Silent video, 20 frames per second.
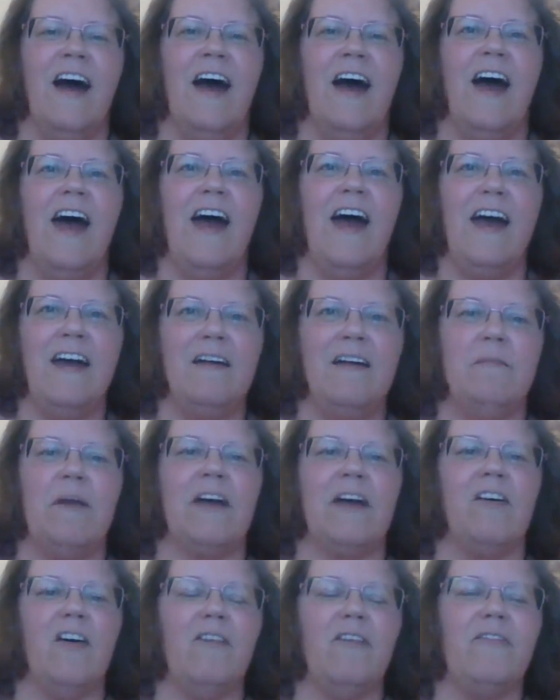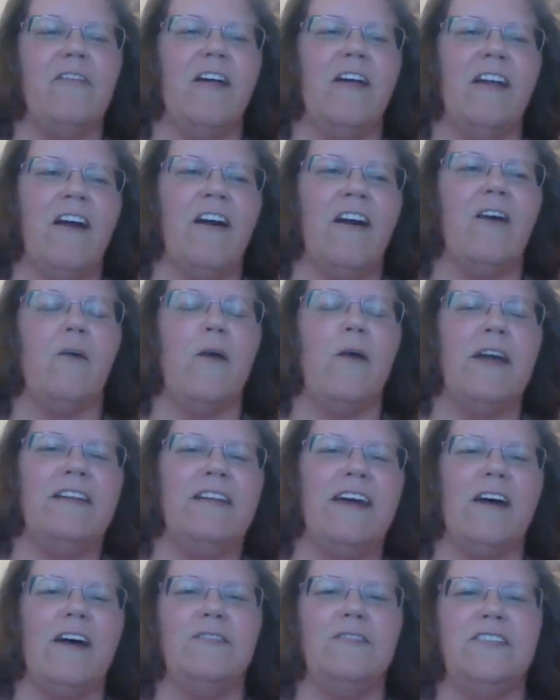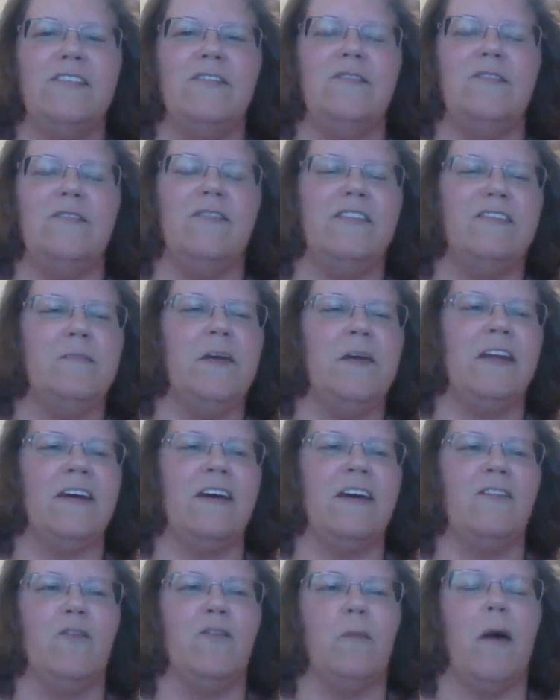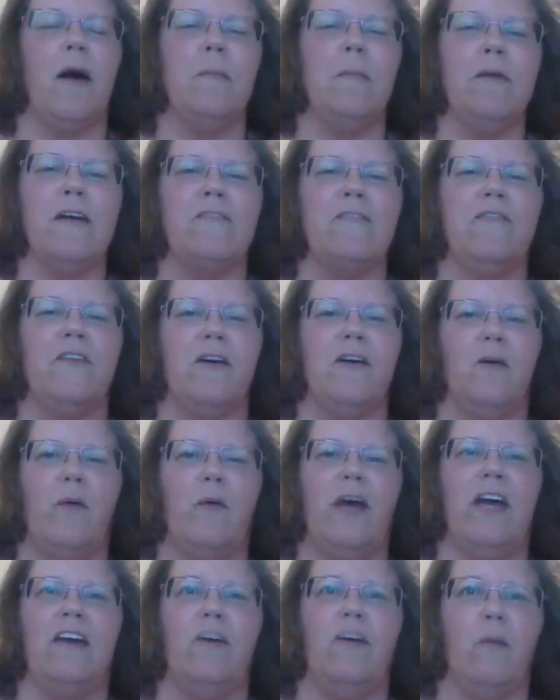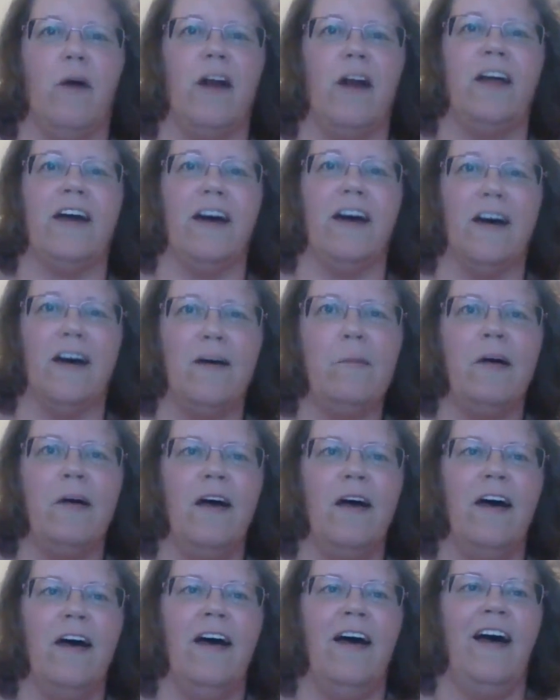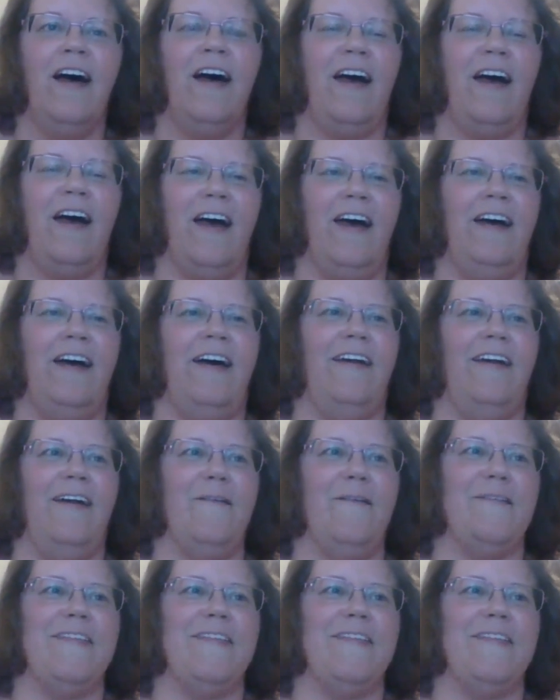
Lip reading: hey, my girlfriend and I are going down to the Dominican Republic for a week. You want to come? And I was